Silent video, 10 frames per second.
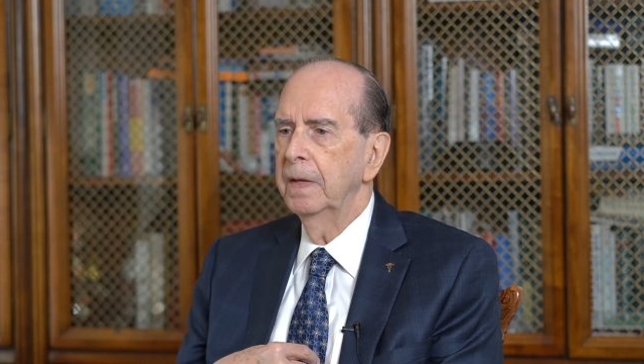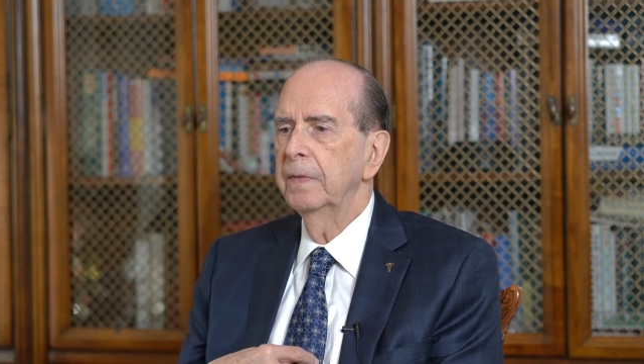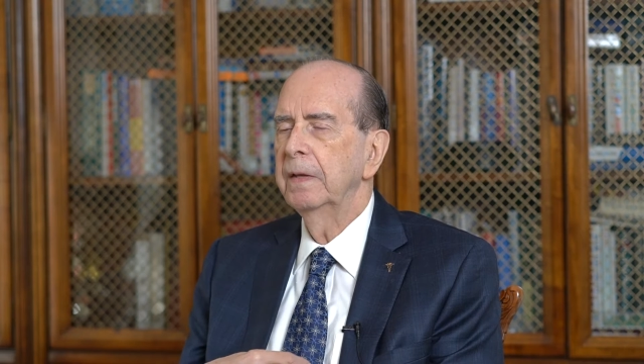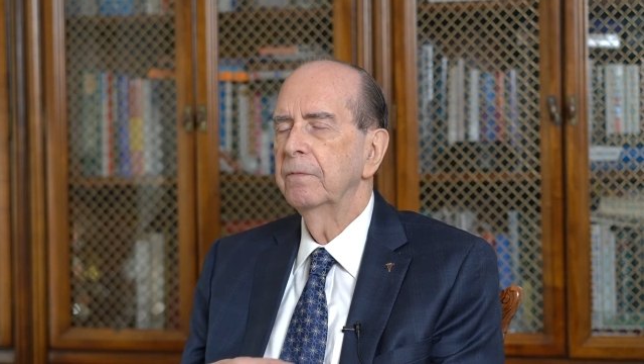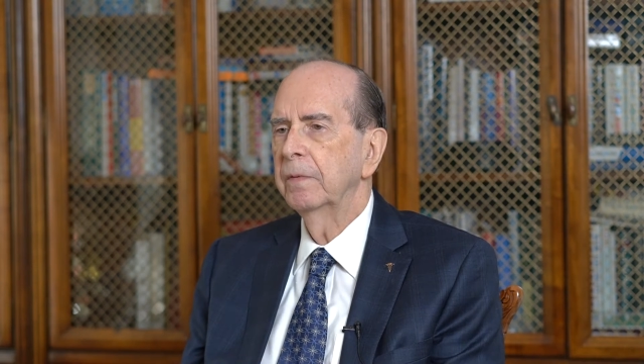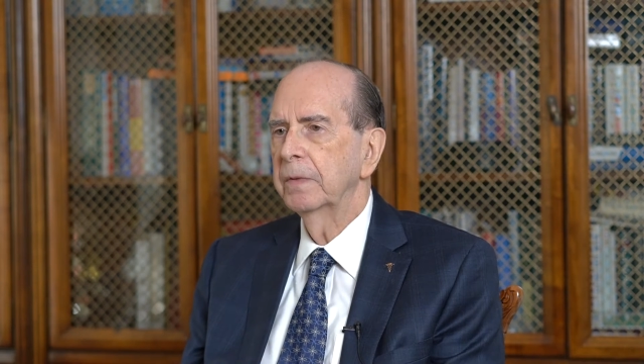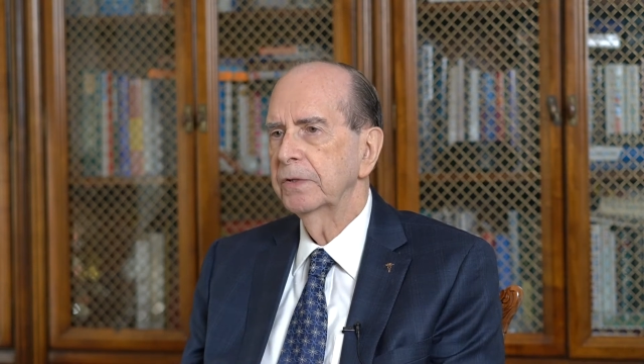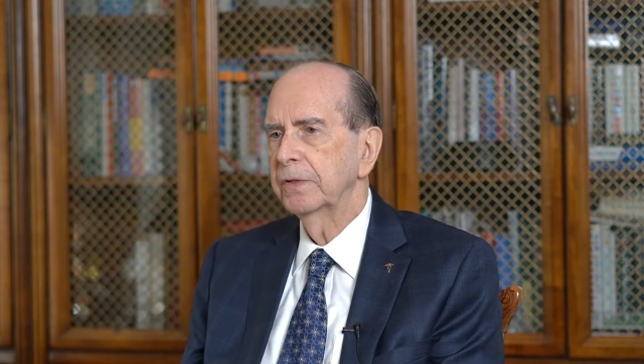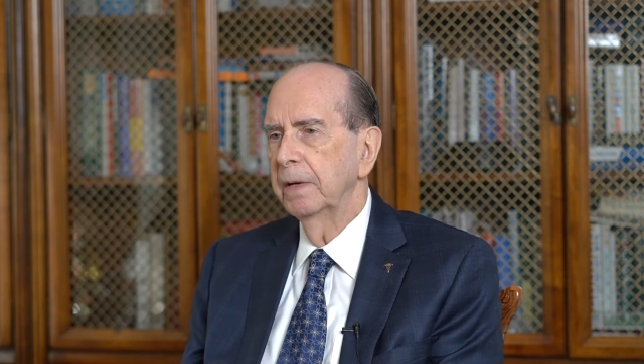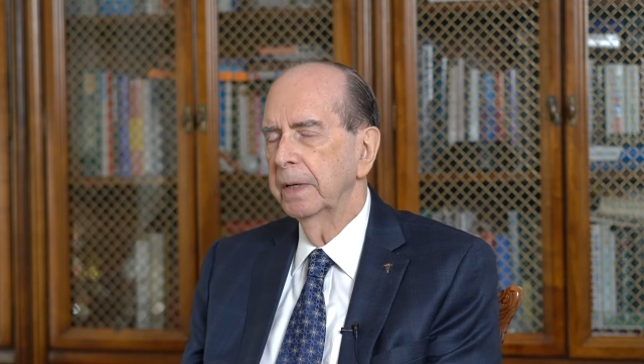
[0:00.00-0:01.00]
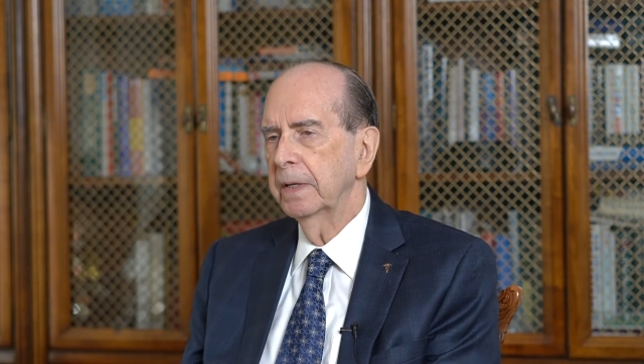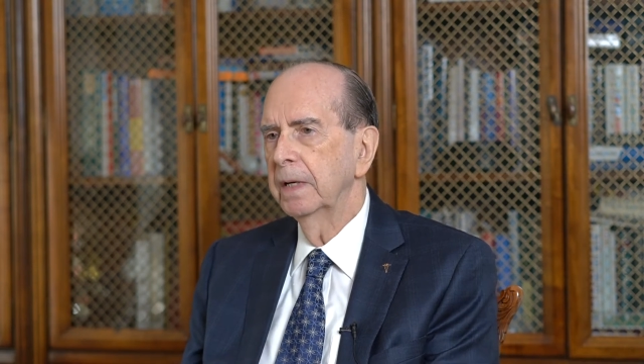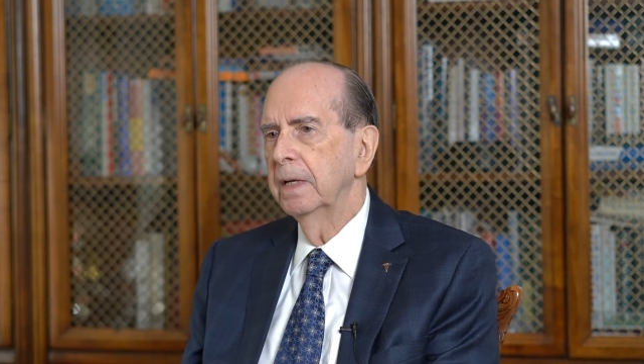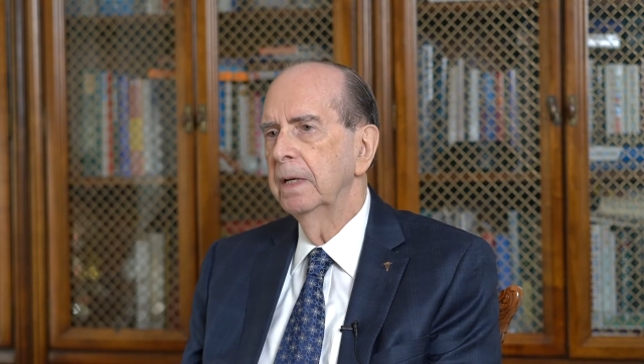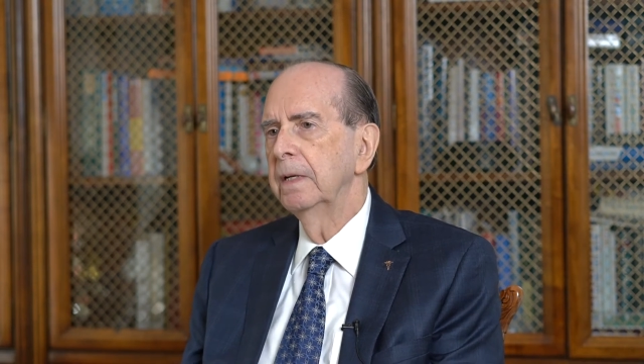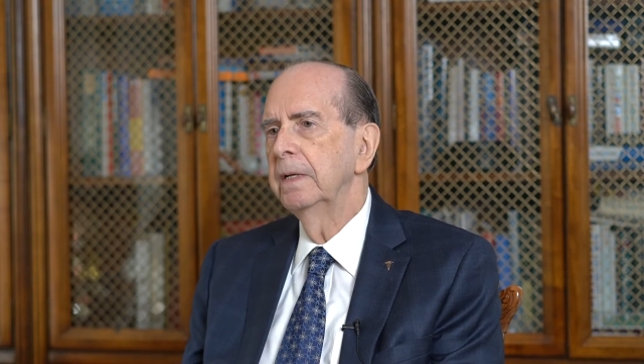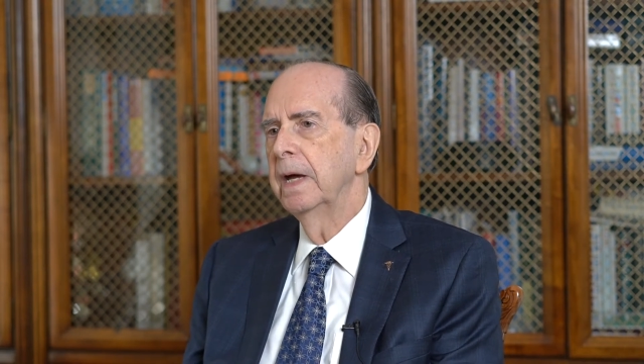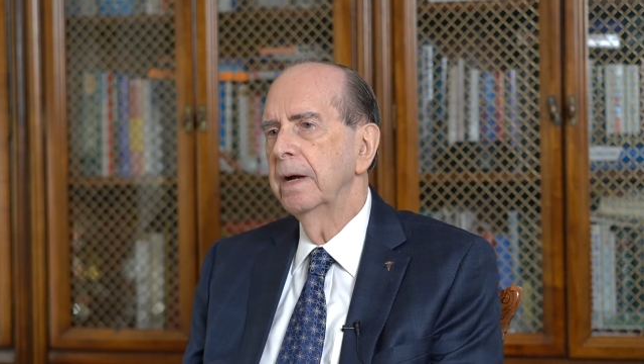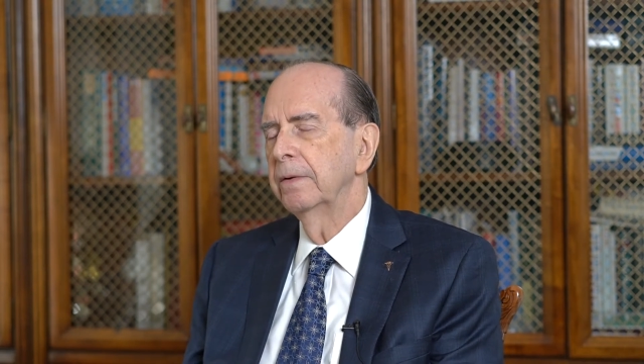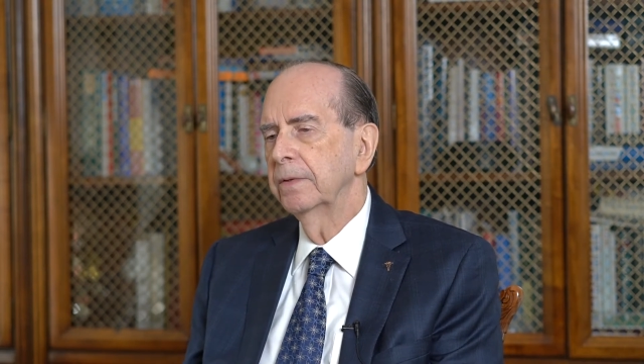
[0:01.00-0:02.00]
then from the stomach
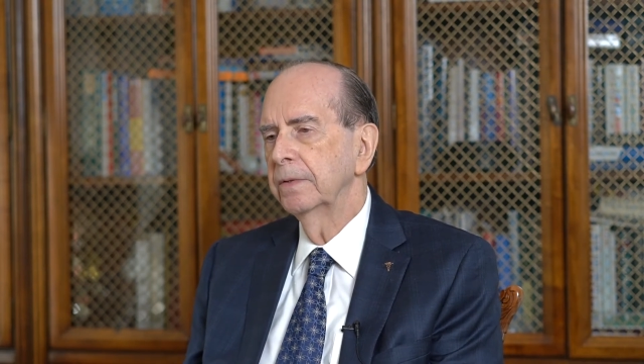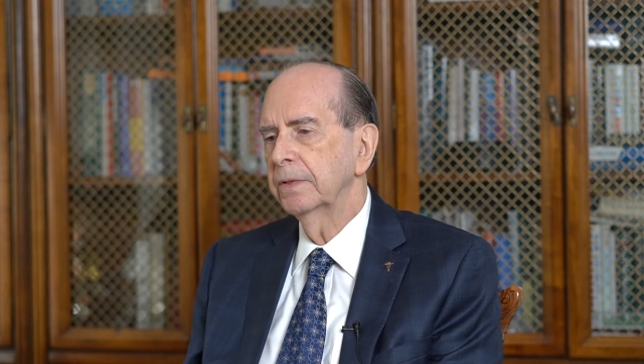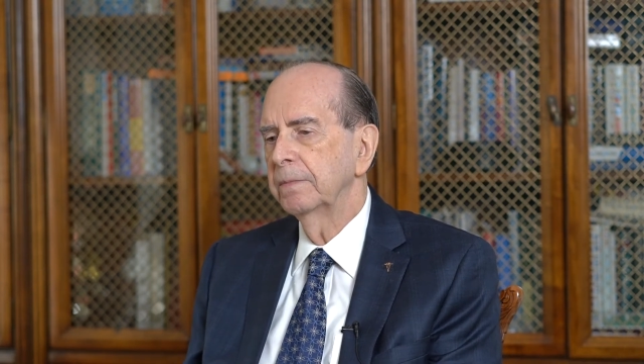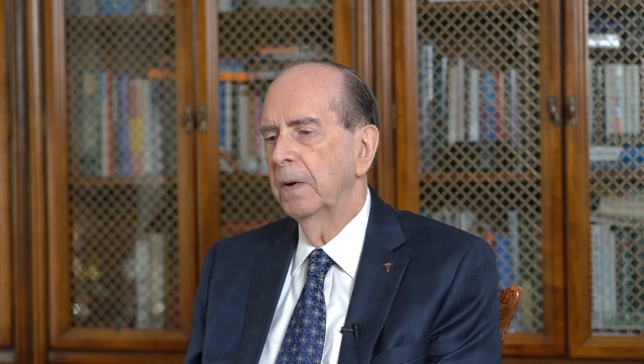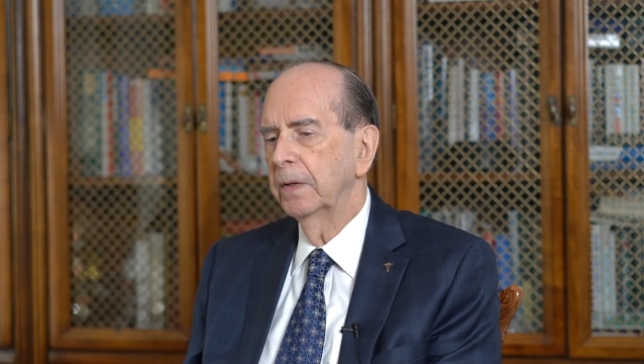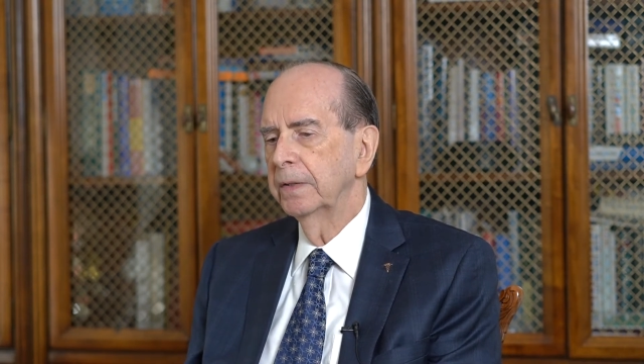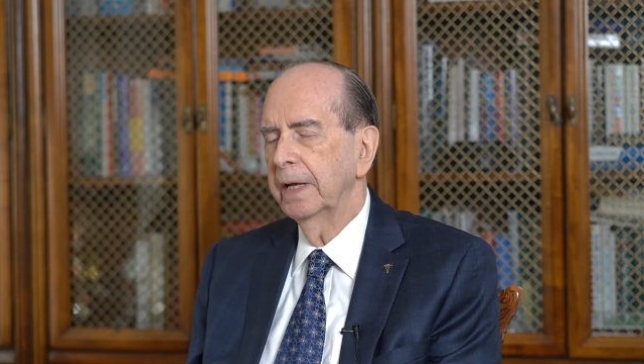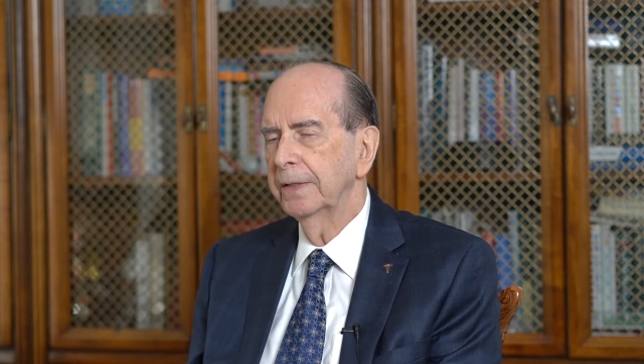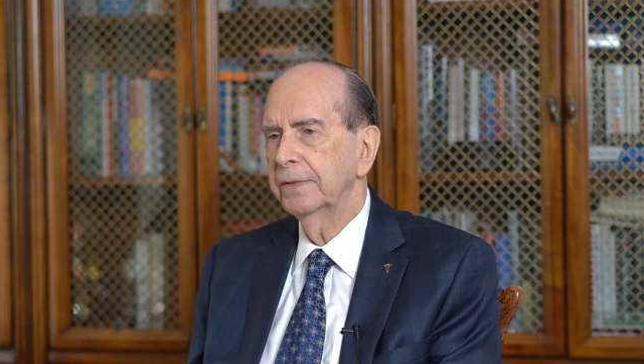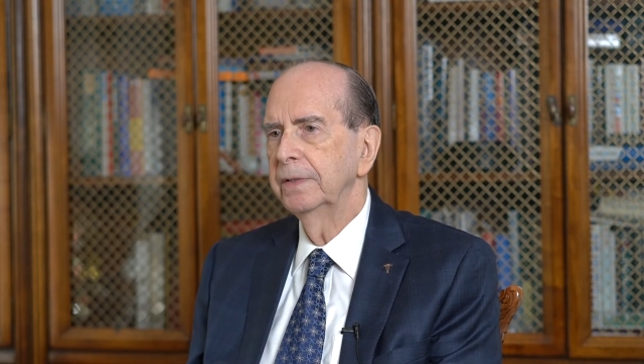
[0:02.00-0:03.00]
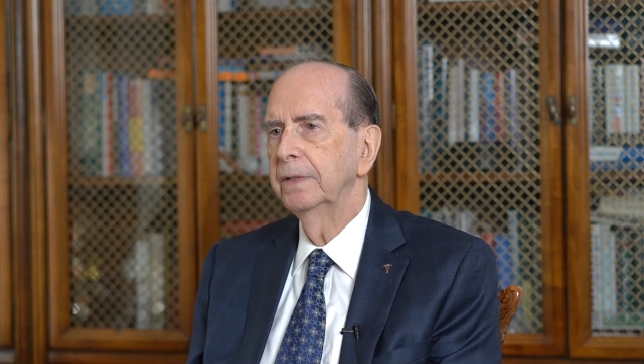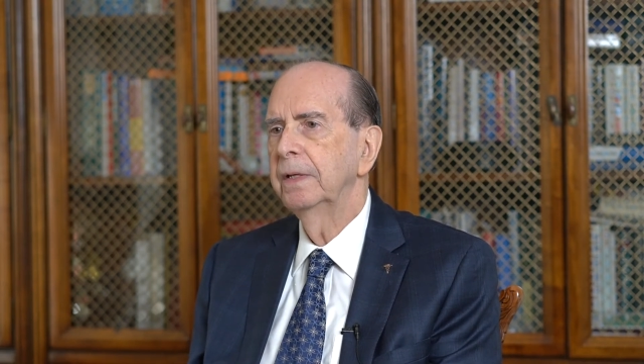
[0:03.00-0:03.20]
down to the small intestine,